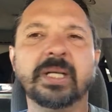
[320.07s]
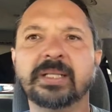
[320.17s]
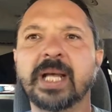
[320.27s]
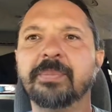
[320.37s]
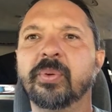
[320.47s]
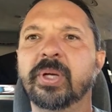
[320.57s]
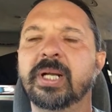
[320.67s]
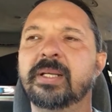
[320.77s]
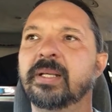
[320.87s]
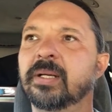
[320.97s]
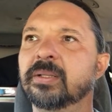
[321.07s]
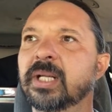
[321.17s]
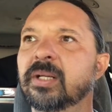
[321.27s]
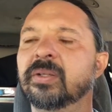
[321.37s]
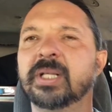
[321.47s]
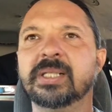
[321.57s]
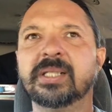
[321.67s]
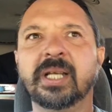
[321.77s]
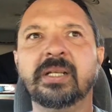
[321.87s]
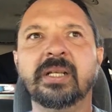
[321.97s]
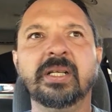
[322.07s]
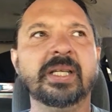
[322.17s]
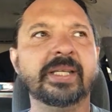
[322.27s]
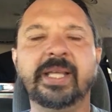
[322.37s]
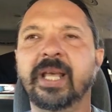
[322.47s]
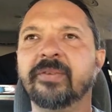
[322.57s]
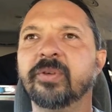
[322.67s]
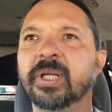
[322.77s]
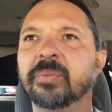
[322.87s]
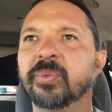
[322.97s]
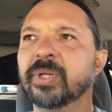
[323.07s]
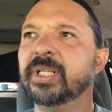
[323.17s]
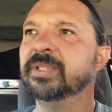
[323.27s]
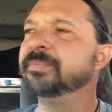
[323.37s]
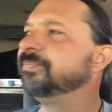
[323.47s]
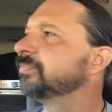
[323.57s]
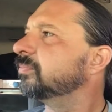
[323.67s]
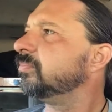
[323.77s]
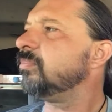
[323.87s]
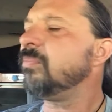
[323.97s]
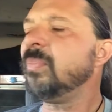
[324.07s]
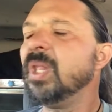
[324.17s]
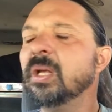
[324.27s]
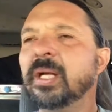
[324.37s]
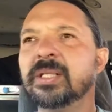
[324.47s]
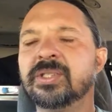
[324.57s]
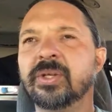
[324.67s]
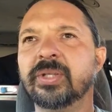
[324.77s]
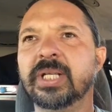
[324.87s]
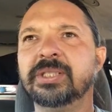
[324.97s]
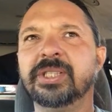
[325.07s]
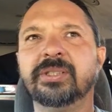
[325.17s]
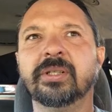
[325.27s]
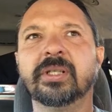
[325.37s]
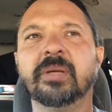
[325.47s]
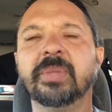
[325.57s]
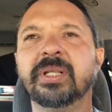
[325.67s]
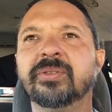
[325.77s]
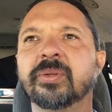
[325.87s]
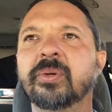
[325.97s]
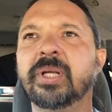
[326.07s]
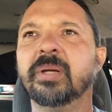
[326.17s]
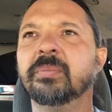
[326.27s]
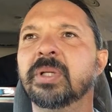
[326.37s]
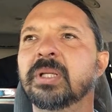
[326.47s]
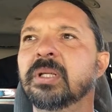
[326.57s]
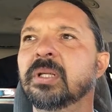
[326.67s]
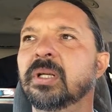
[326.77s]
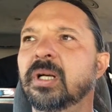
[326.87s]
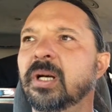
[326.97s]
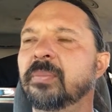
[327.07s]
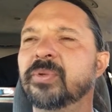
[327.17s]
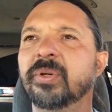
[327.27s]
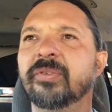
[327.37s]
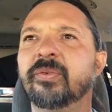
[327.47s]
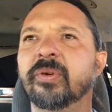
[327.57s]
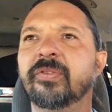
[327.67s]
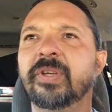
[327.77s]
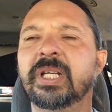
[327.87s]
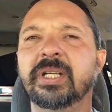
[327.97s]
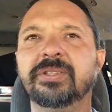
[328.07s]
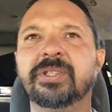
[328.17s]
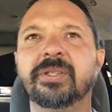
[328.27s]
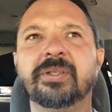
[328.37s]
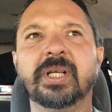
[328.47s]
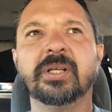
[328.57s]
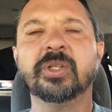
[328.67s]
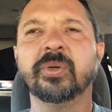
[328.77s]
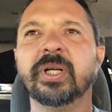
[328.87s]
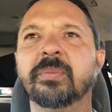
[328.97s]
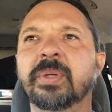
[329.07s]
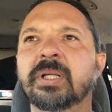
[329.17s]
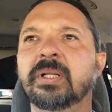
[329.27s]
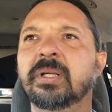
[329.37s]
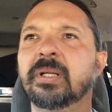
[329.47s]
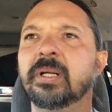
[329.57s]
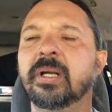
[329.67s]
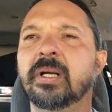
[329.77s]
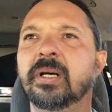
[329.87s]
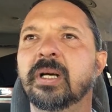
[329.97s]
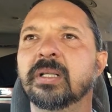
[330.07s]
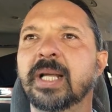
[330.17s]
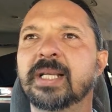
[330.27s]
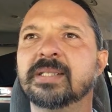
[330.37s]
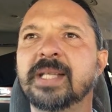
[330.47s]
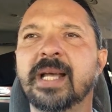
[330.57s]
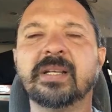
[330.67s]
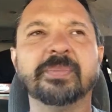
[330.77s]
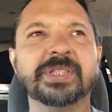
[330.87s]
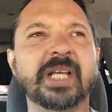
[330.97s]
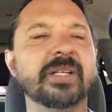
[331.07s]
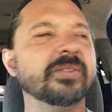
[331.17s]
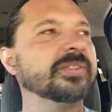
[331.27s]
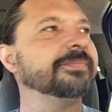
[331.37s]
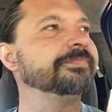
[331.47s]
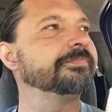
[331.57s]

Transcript: At that point, I yelled at her and I said, "He can't freaking breathe." And so then she took him and threw him 3 or 4 feet into the crib like a sack of potatoes.